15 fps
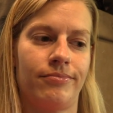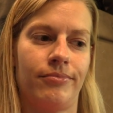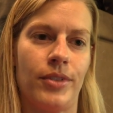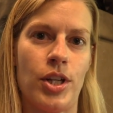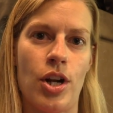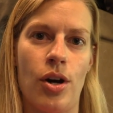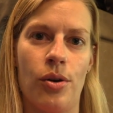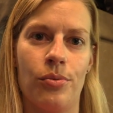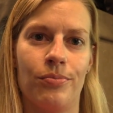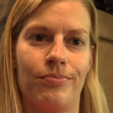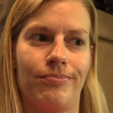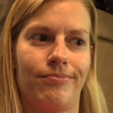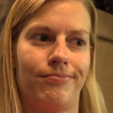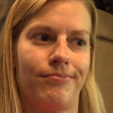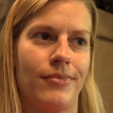you know,
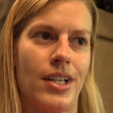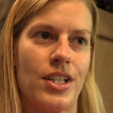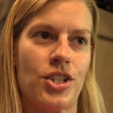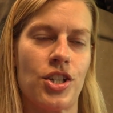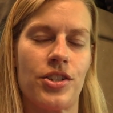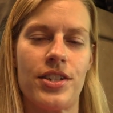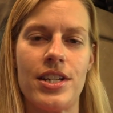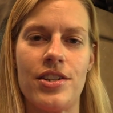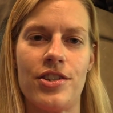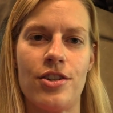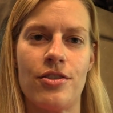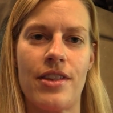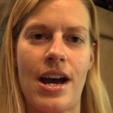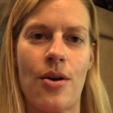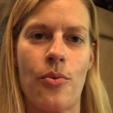it's just
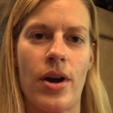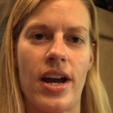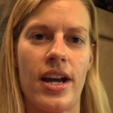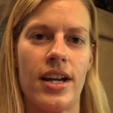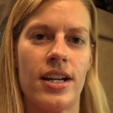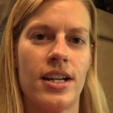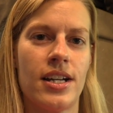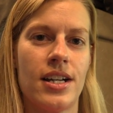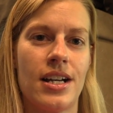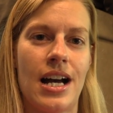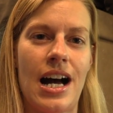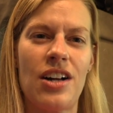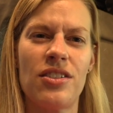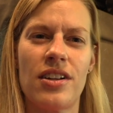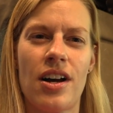easier that way.
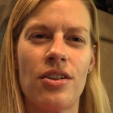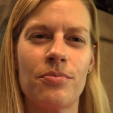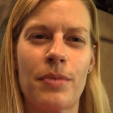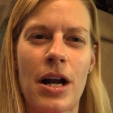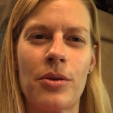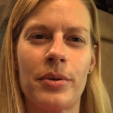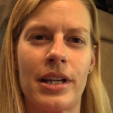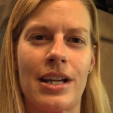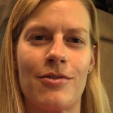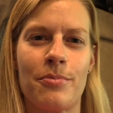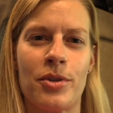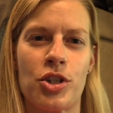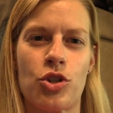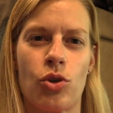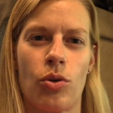I'll probably give
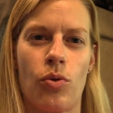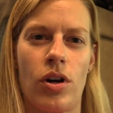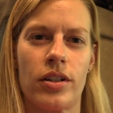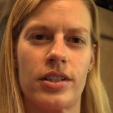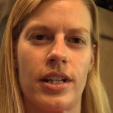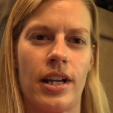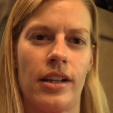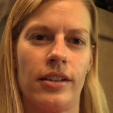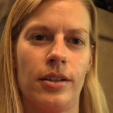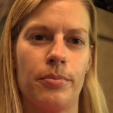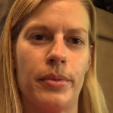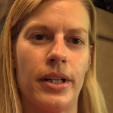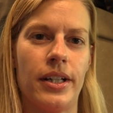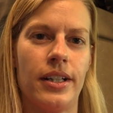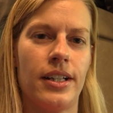them a short walk together,
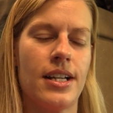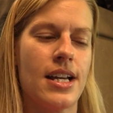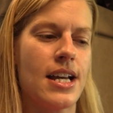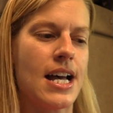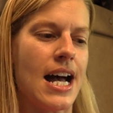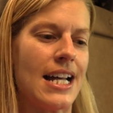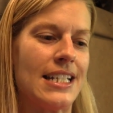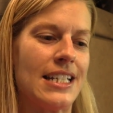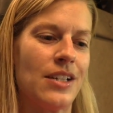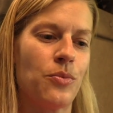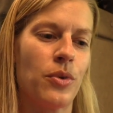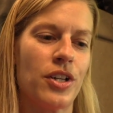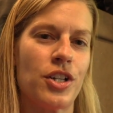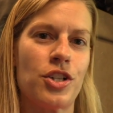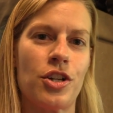but I did
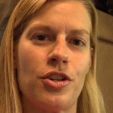want to show